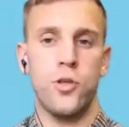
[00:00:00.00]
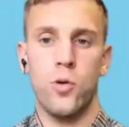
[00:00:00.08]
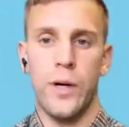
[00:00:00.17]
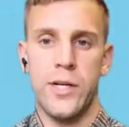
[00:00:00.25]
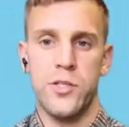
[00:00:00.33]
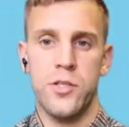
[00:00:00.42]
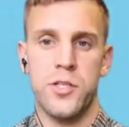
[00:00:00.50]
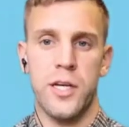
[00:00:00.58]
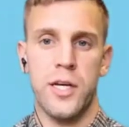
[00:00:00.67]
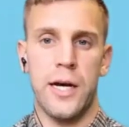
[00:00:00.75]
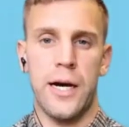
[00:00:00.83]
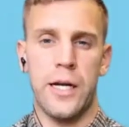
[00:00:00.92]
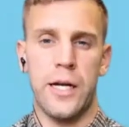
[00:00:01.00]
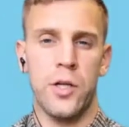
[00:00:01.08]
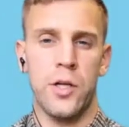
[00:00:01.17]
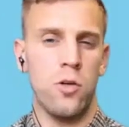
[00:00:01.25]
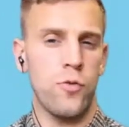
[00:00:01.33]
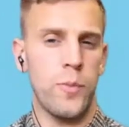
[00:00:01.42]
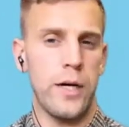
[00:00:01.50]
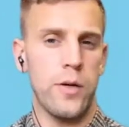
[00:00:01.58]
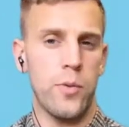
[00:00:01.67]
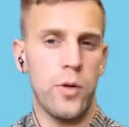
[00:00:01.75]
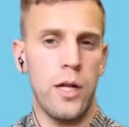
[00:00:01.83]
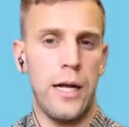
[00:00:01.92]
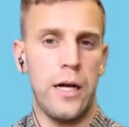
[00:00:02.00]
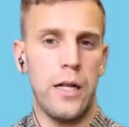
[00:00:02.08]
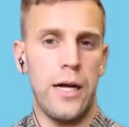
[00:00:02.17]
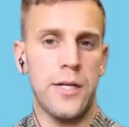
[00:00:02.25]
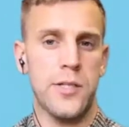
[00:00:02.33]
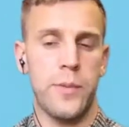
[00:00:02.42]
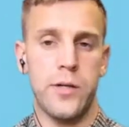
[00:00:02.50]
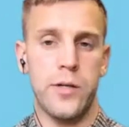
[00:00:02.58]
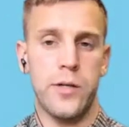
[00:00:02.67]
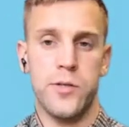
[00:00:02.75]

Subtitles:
questions in, and I don't know if you'll be able, but I'll ask them anyways.